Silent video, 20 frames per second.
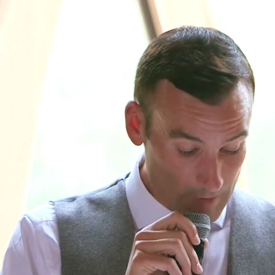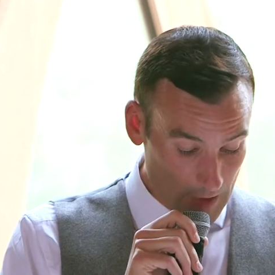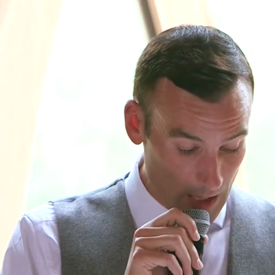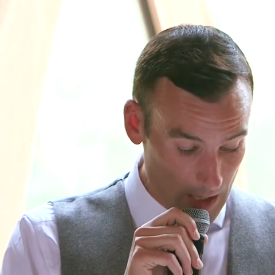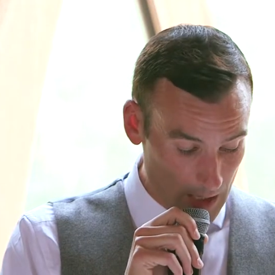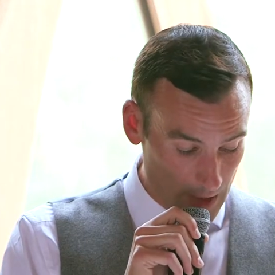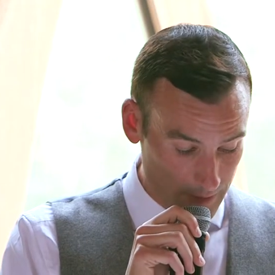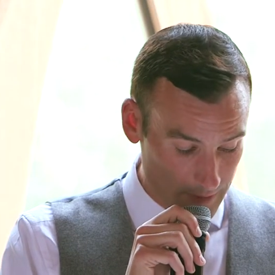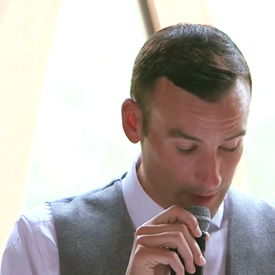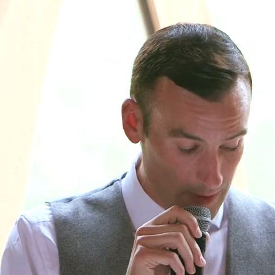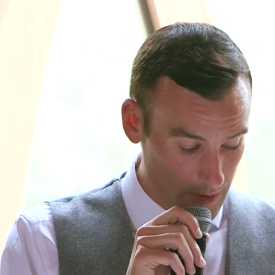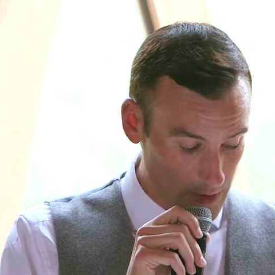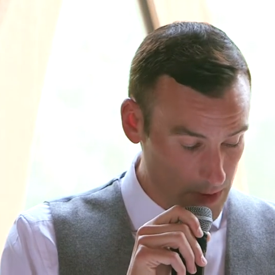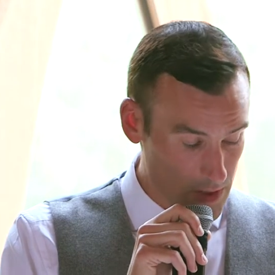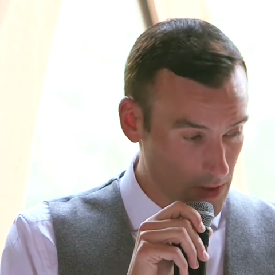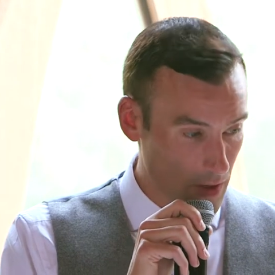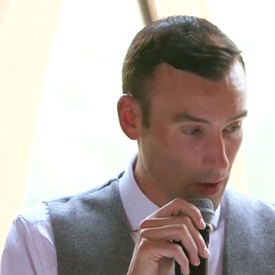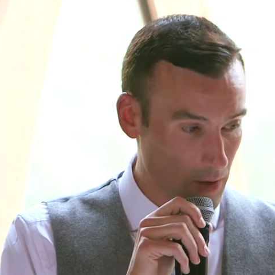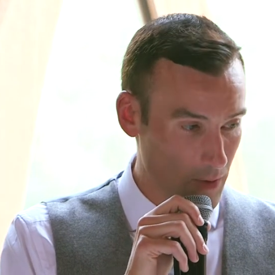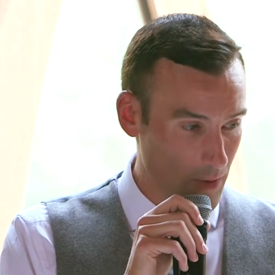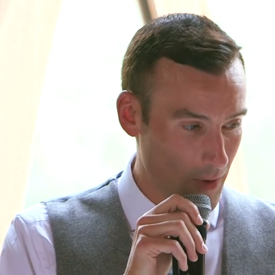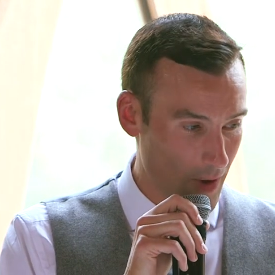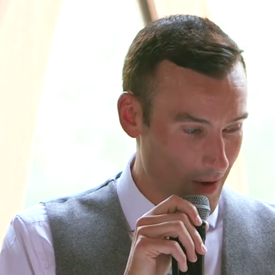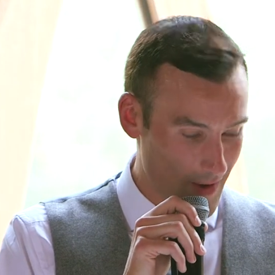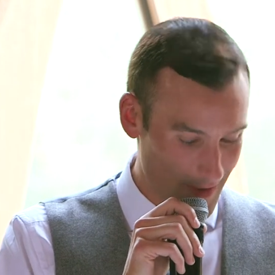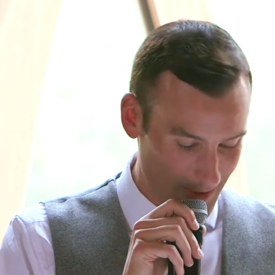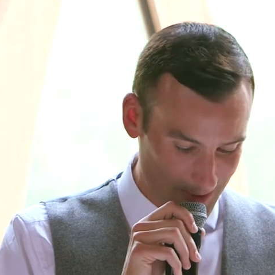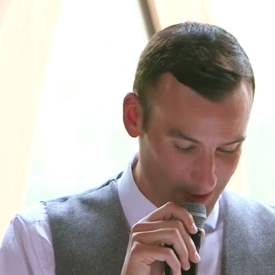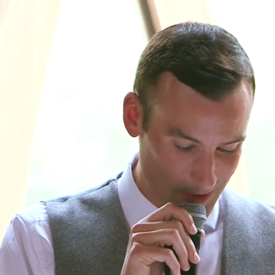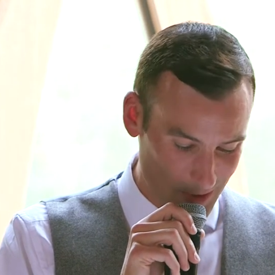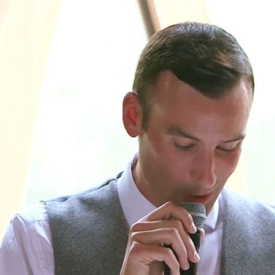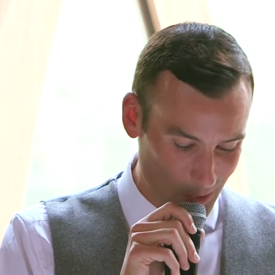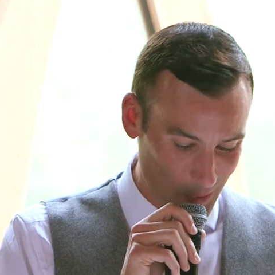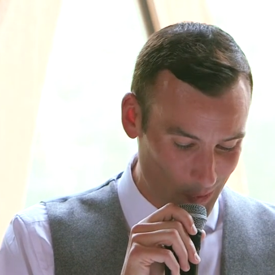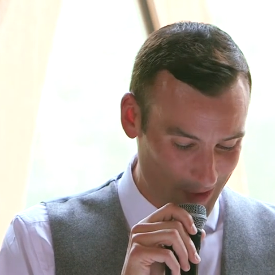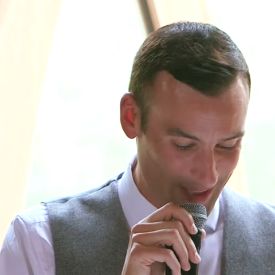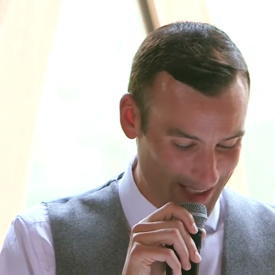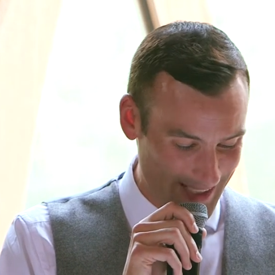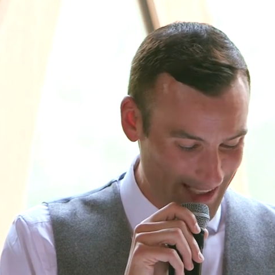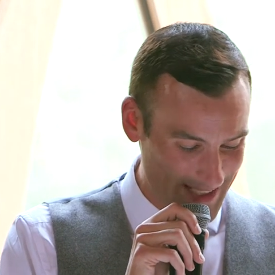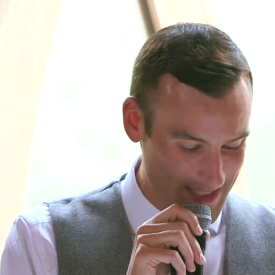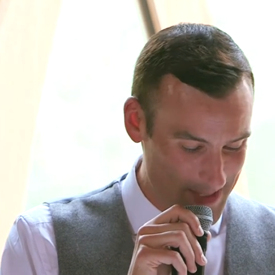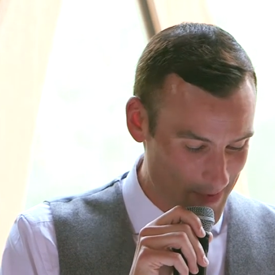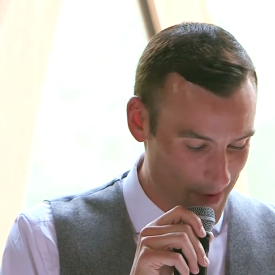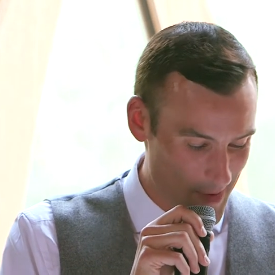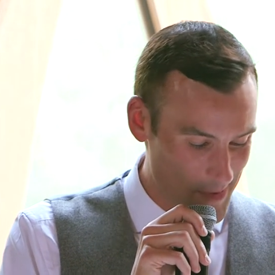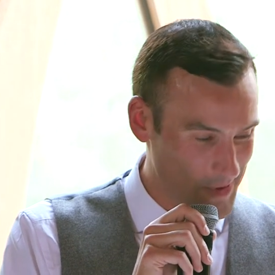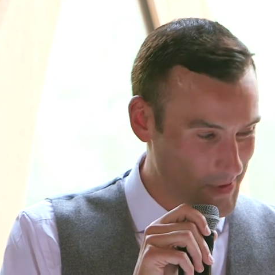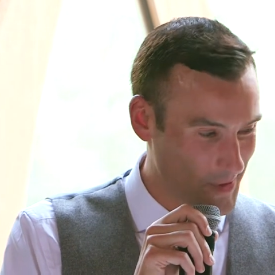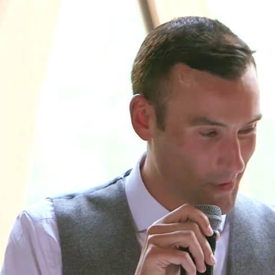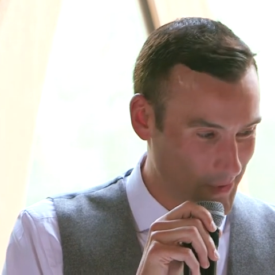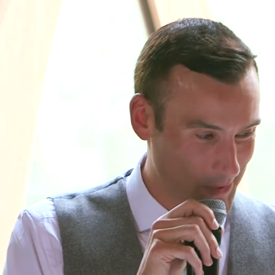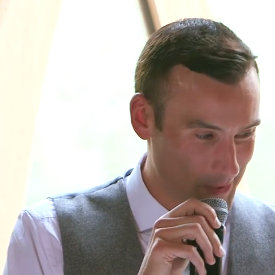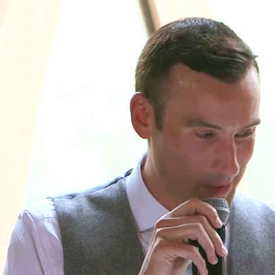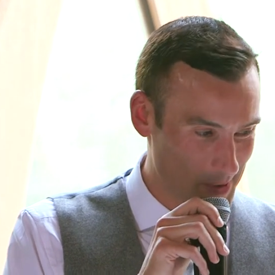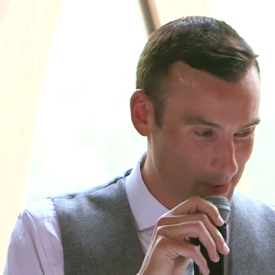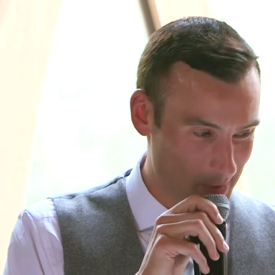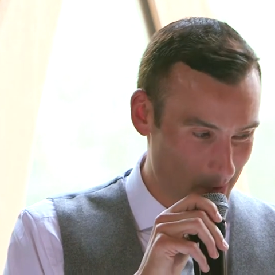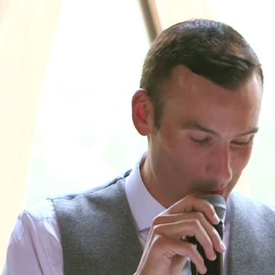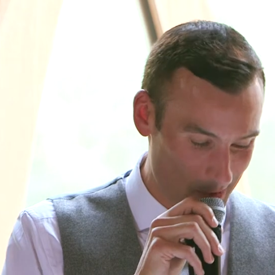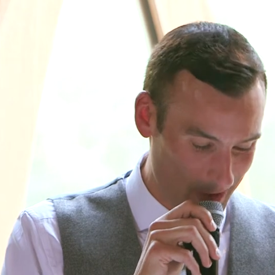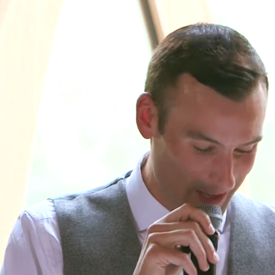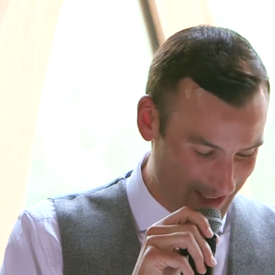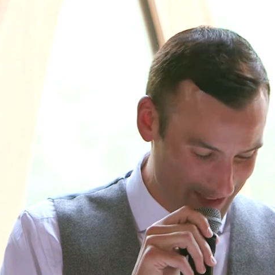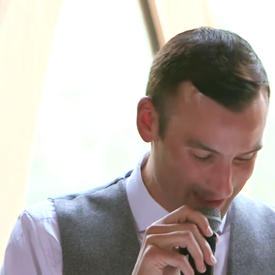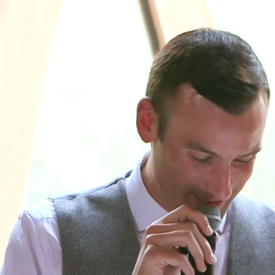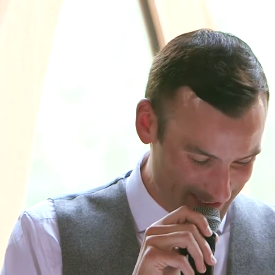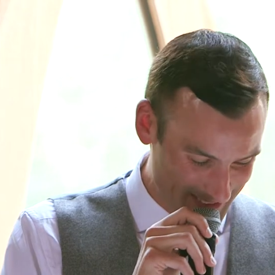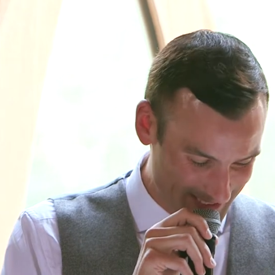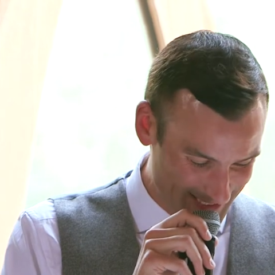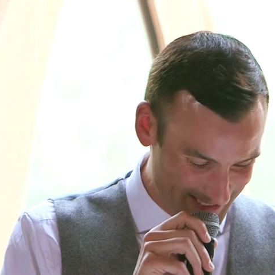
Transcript: and I feel so lucky to be able to call you my wife.